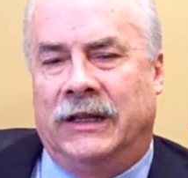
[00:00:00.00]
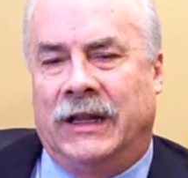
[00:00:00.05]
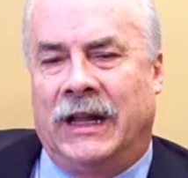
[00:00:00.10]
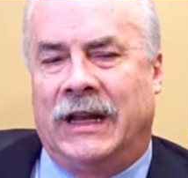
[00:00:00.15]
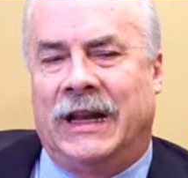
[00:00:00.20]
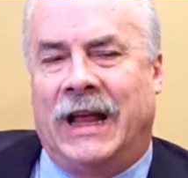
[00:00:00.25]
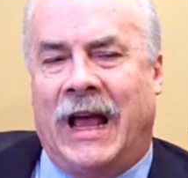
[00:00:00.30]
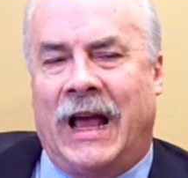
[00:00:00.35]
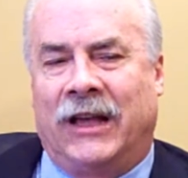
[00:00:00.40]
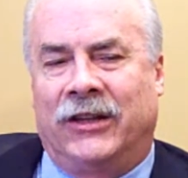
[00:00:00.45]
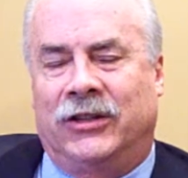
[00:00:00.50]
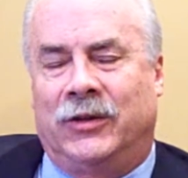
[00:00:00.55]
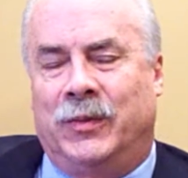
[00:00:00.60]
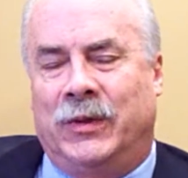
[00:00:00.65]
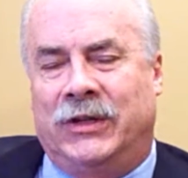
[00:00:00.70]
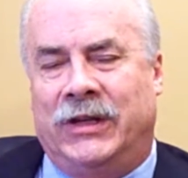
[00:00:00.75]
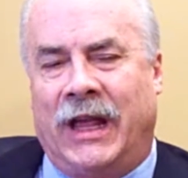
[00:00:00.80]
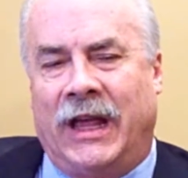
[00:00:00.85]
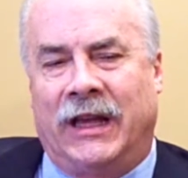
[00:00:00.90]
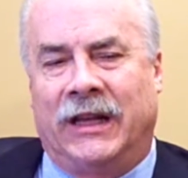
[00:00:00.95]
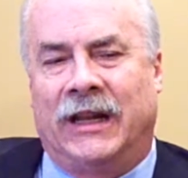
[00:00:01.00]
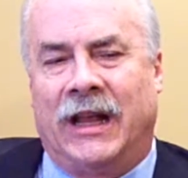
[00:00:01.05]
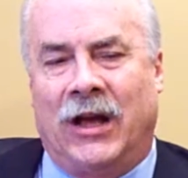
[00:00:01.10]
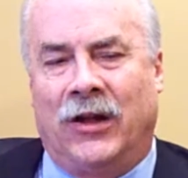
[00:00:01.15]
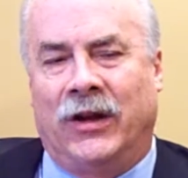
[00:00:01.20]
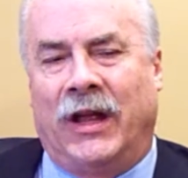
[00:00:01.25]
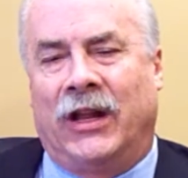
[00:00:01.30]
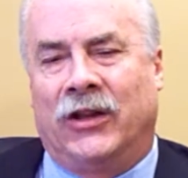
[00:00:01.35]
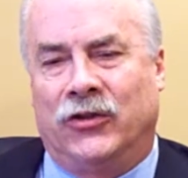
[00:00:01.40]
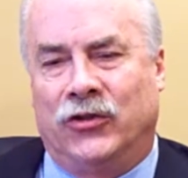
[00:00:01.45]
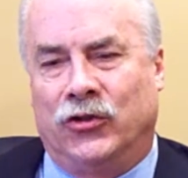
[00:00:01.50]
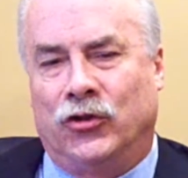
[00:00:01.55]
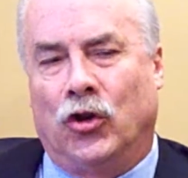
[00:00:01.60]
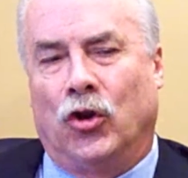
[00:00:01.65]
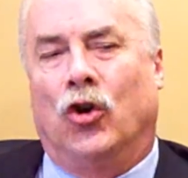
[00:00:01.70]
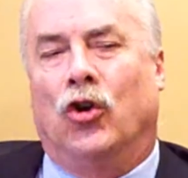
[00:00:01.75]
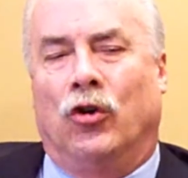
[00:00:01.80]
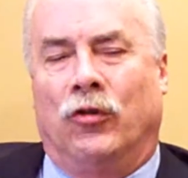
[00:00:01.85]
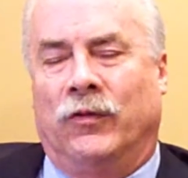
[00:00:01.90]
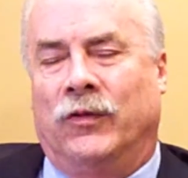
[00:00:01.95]
Then it has to be taken out and
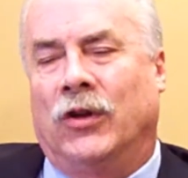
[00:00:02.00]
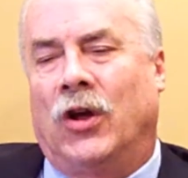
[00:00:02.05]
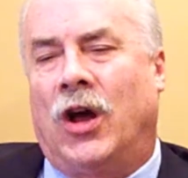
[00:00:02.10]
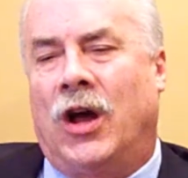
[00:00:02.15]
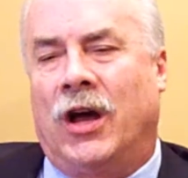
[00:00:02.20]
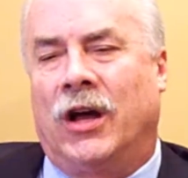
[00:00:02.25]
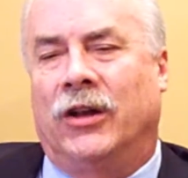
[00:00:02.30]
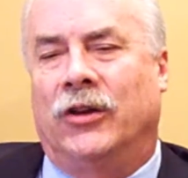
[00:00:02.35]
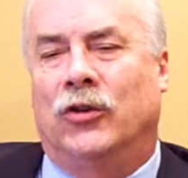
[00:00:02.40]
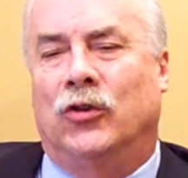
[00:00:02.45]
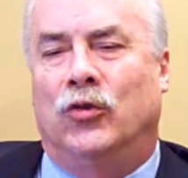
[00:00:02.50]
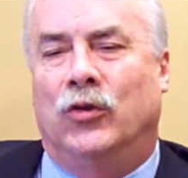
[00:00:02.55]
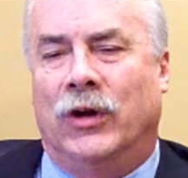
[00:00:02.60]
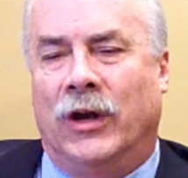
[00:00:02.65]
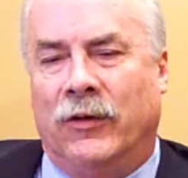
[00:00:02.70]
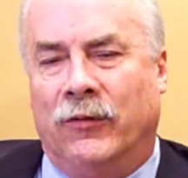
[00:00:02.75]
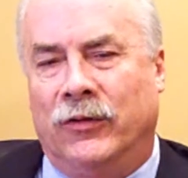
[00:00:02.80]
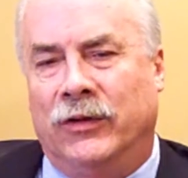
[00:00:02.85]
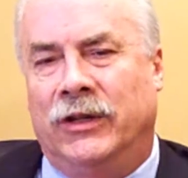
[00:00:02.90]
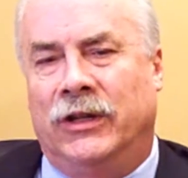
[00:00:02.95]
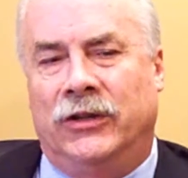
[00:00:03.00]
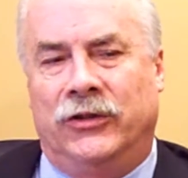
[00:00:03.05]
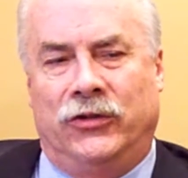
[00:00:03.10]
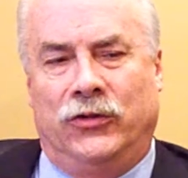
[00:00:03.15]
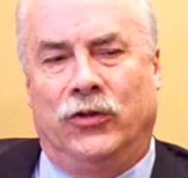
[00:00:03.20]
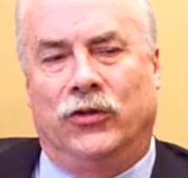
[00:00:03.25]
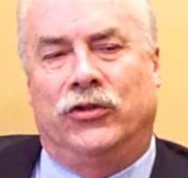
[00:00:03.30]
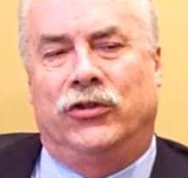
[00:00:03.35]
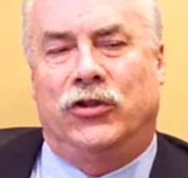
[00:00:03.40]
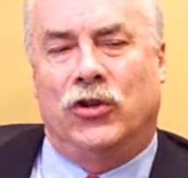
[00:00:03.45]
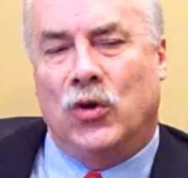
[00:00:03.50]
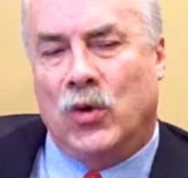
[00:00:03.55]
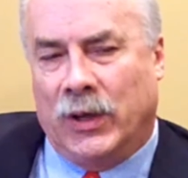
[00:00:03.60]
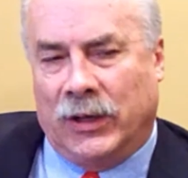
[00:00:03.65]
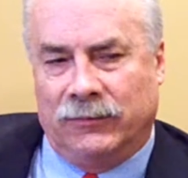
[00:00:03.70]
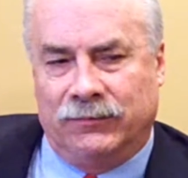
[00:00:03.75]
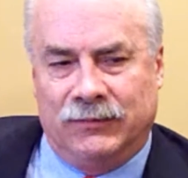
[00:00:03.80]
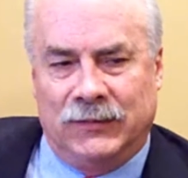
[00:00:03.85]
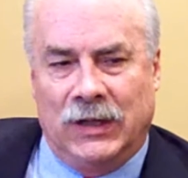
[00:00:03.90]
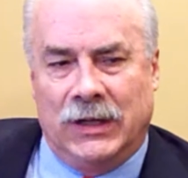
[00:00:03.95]
served on whoever it is you're
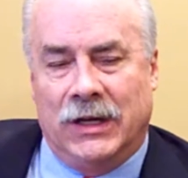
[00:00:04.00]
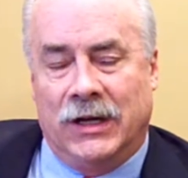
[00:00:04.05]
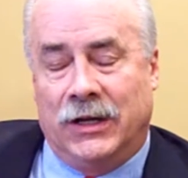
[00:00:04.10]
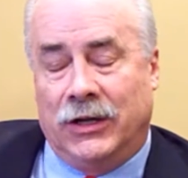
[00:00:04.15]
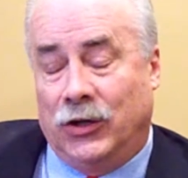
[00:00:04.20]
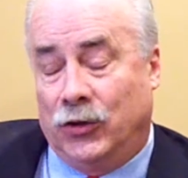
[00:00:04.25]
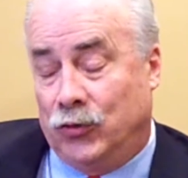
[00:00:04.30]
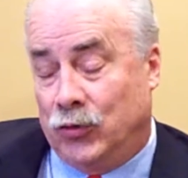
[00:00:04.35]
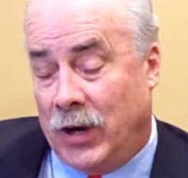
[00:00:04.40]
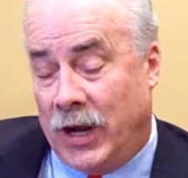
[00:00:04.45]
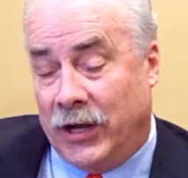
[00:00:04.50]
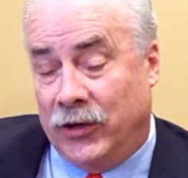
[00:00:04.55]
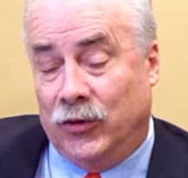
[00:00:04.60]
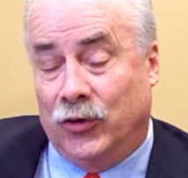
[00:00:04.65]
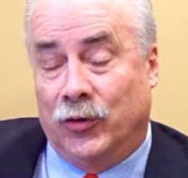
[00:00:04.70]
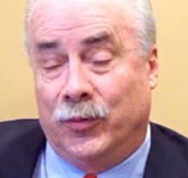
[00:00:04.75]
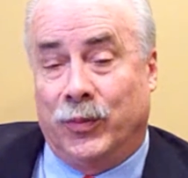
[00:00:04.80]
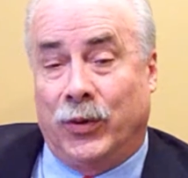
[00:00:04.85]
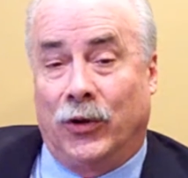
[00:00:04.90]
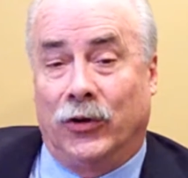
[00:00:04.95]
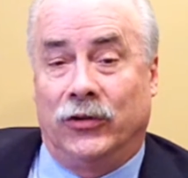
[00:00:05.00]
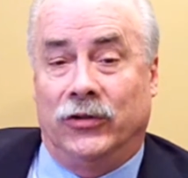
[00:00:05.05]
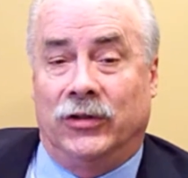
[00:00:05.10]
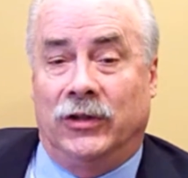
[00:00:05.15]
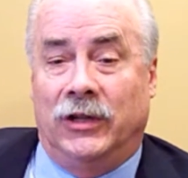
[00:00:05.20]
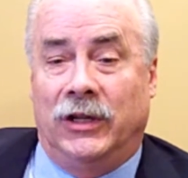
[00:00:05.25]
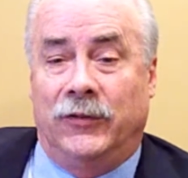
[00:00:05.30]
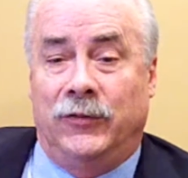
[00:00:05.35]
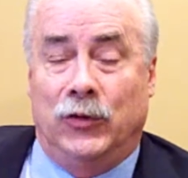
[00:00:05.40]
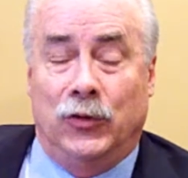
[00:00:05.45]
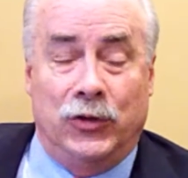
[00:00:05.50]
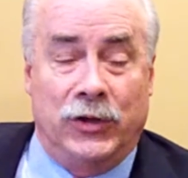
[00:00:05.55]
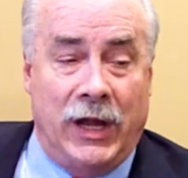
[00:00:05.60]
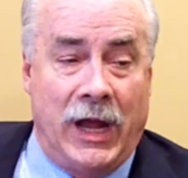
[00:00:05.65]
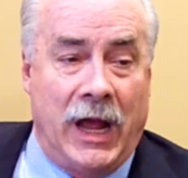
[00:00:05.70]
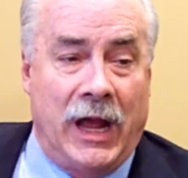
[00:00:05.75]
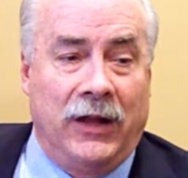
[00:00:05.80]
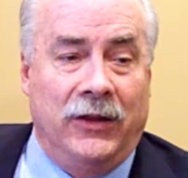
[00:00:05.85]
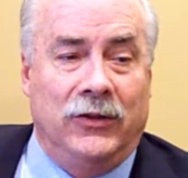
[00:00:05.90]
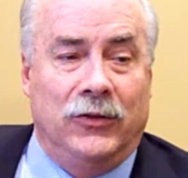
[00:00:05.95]
suing. Try and do it personally. If you
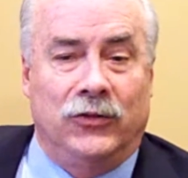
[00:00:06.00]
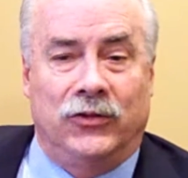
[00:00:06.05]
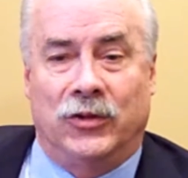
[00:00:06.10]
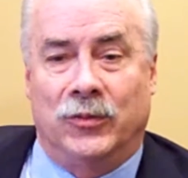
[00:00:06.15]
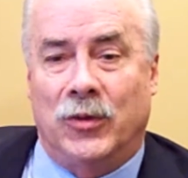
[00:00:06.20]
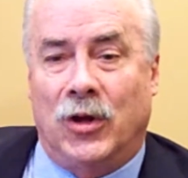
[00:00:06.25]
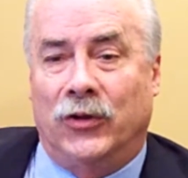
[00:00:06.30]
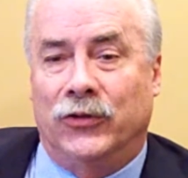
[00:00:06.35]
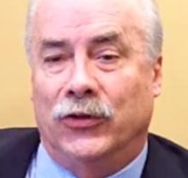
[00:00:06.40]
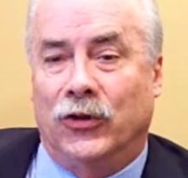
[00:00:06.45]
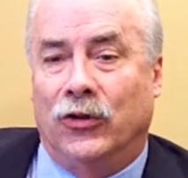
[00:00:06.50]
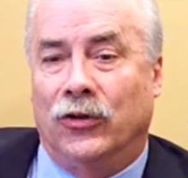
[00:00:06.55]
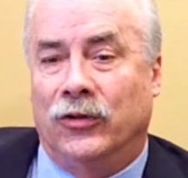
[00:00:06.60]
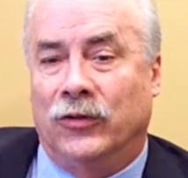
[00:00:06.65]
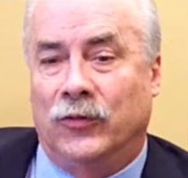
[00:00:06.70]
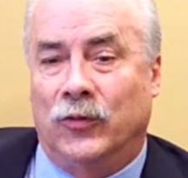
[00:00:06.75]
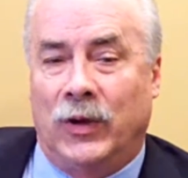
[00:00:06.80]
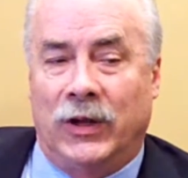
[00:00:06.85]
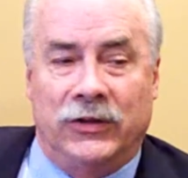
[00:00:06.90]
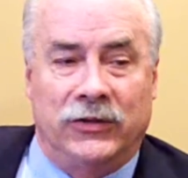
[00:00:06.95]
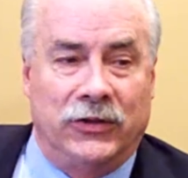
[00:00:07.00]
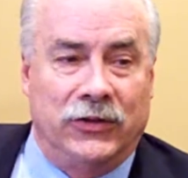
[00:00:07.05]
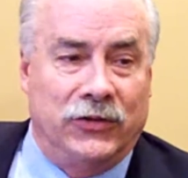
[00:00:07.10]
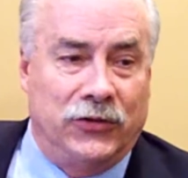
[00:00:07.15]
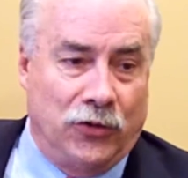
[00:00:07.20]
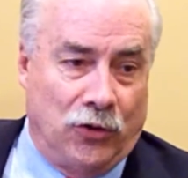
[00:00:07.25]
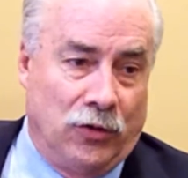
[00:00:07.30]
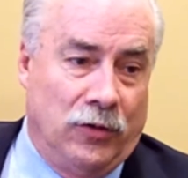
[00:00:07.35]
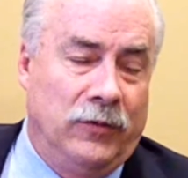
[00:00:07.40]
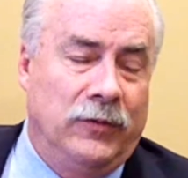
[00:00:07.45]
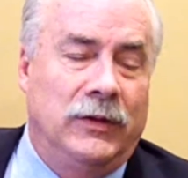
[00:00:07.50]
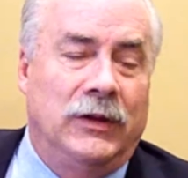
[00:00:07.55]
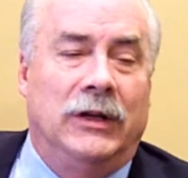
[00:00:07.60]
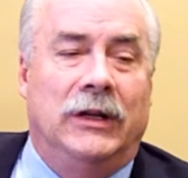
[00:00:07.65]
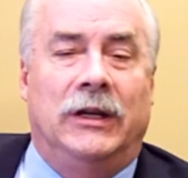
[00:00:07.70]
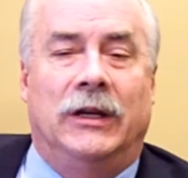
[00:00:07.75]
can't, there's some alternative ways to serve.